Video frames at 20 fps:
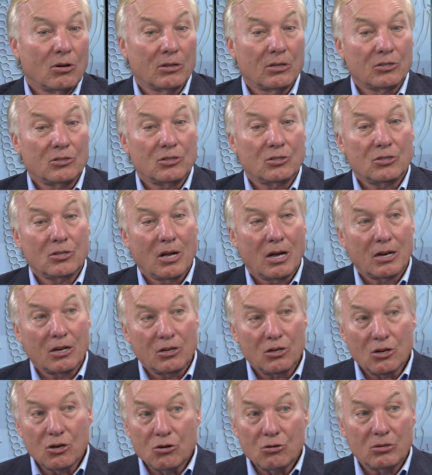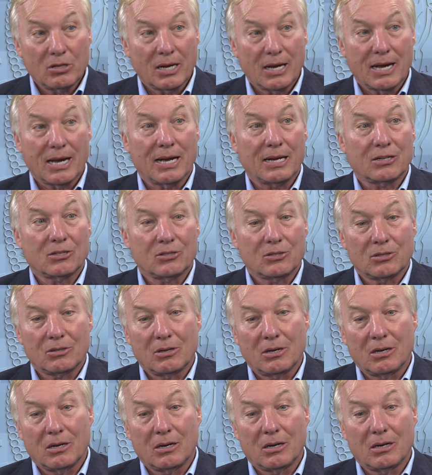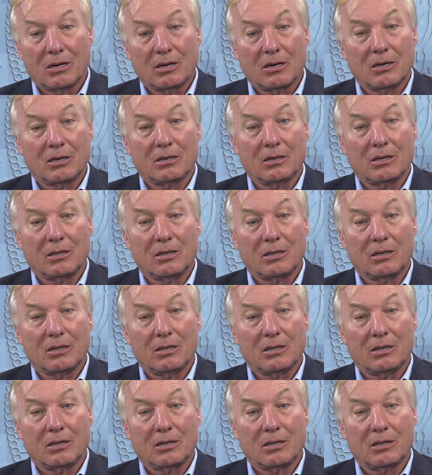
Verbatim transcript: This is not a new tax. Uh,